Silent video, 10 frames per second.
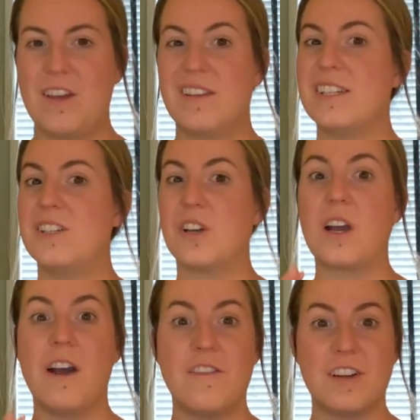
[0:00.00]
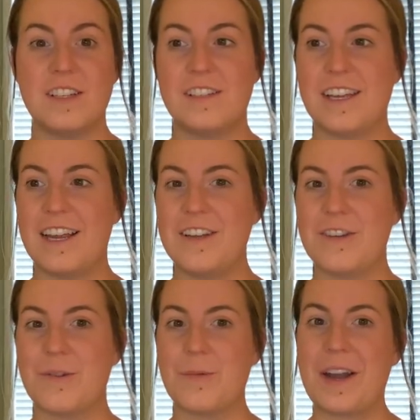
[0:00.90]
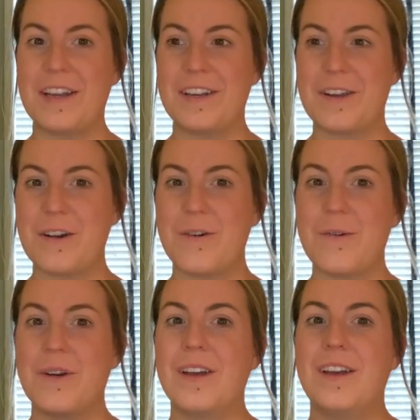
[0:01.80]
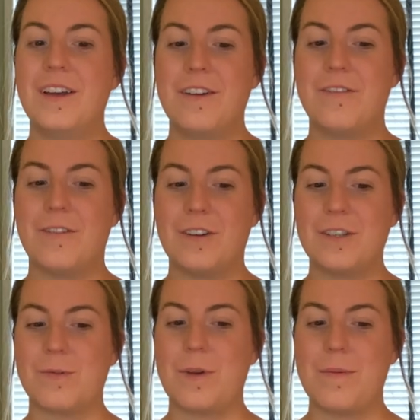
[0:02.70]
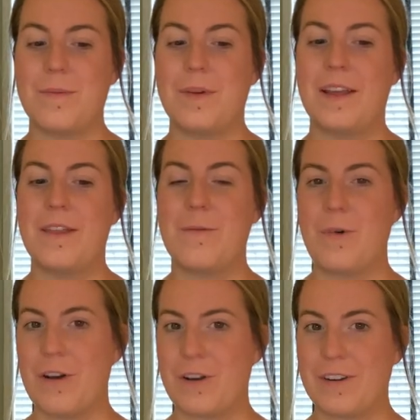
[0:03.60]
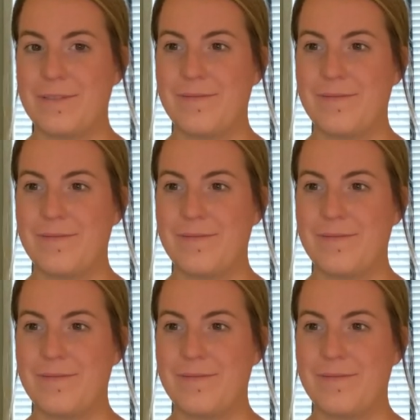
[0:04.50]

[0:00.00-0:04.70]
Since you're covered in sand, you're ready to go for a swim in the water.